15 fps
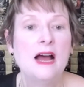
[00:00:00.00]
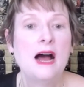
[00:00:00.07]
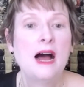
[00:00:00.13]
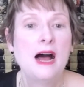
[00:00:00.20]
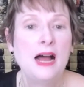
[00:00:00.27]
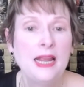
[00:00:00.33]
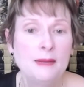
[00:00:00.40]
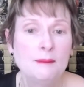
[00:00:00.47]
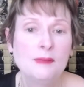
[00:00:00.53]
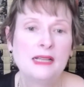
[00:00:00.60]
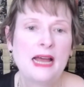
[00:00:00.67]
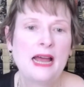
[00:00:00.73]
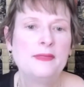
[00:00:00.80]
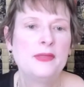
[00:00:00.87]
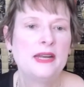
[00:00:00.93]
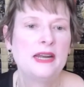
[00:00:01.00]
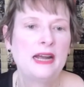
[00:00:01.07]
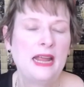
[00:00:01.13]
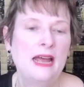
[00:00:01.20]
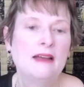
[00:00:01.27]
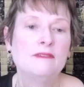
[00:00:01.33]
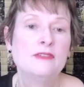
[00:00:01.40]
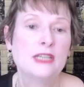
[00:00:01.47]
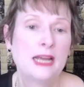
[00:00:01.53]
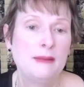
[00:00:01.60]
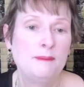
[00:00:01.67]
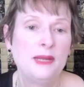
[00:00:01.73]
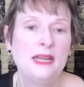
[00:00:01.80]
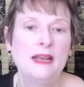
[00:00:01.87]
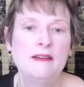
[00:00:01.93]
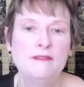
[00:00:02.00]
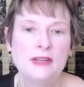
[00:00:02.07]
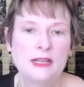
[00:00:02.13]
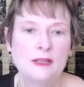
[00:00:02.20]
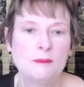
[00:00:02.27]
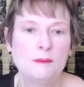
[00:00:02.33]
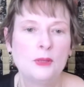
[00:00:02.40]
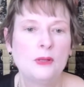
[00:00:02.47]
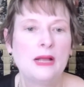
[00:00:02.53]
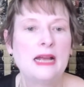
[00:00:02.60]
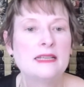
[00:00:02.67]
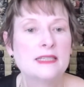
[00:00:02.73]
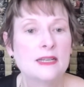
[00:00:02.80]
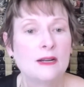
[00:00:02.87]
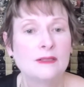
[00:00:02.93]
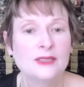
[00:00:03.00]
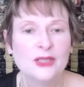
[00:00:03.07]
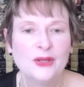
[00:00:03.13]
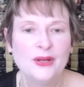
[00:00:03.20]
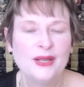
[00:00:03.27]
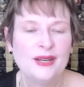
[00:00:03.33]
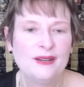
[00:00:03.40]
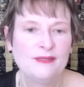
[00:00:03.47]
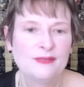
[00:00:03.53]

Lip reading: I am glad that I have typing available as an alternative.